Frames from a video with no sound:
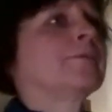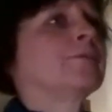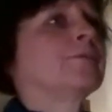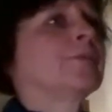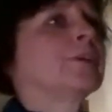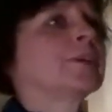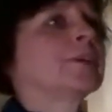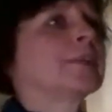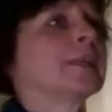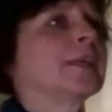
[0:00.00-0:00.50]

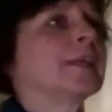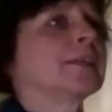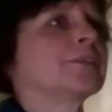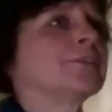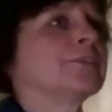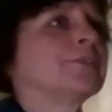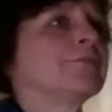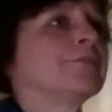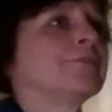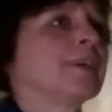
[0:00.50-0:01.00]
what I'd like
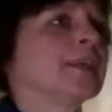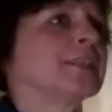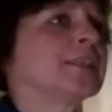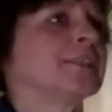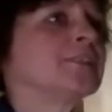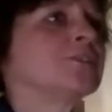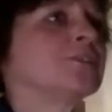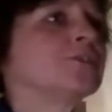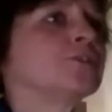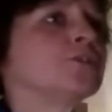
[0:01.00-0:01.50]
to
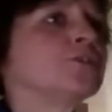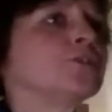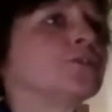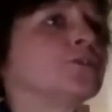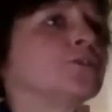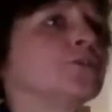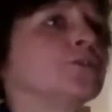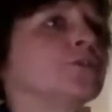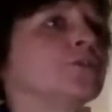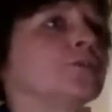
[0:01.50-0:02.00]
invite you to
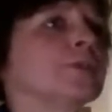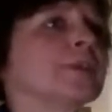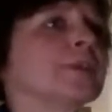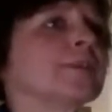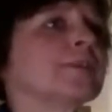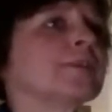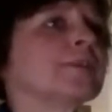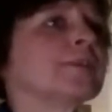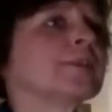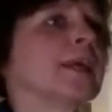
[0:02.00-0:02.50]
do
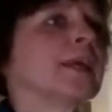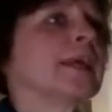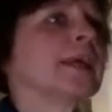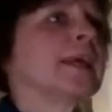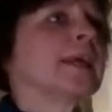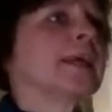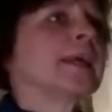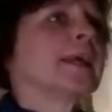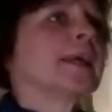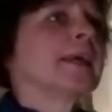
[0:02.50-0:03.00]
is
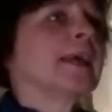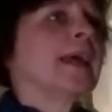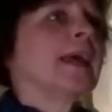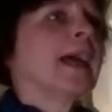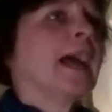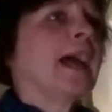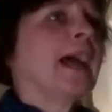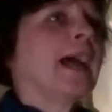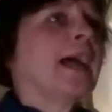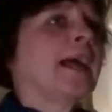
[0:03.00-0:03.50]

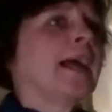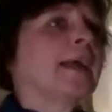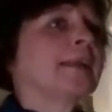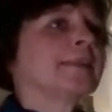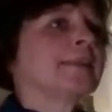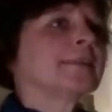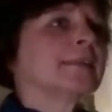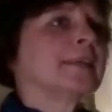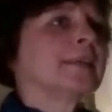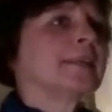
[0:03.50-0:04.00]

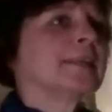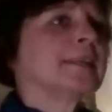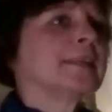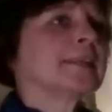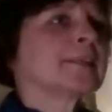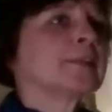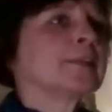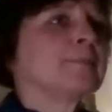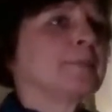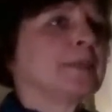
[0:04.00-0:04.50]
add a
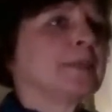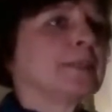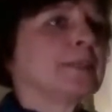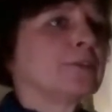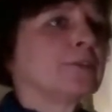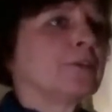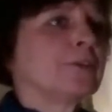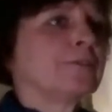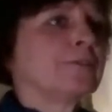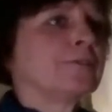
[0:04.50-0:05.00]
little bit
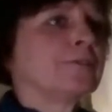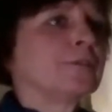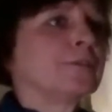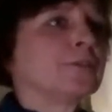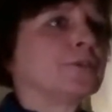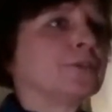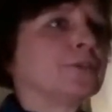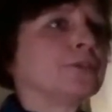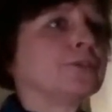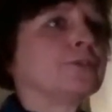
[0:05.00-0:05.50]
of
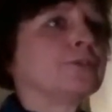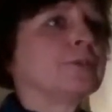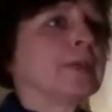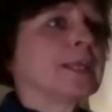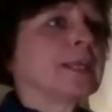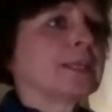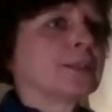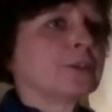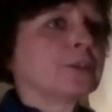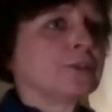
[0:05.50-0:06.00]

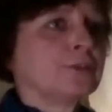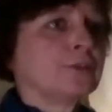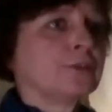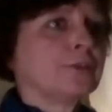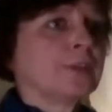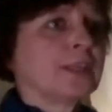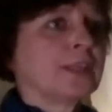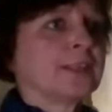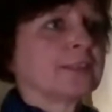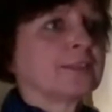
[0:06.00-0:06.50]
doing to
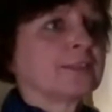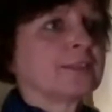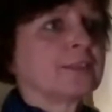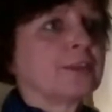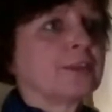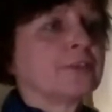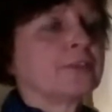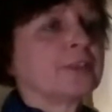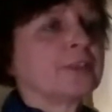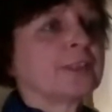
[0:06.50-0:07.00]
this.
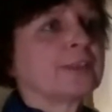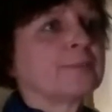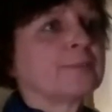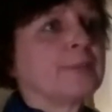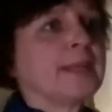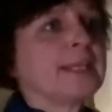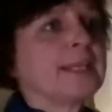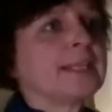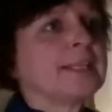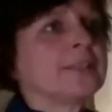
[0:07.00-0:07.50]
So it's
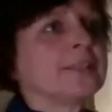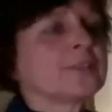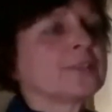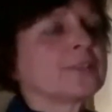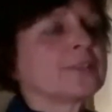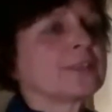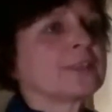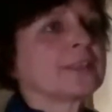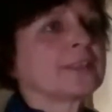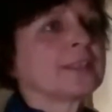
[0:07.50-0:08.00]
mainly
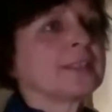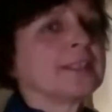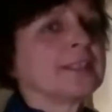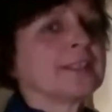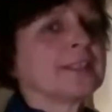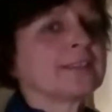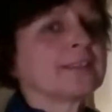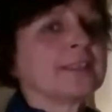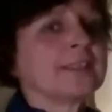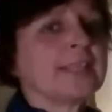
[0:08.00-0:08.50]
just still
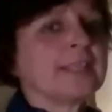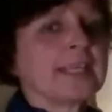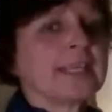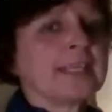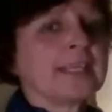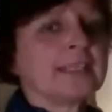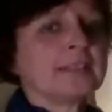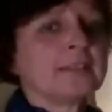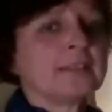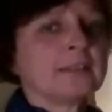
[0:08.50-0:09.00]
listening
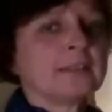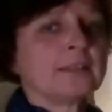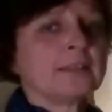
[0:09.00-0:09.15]
in,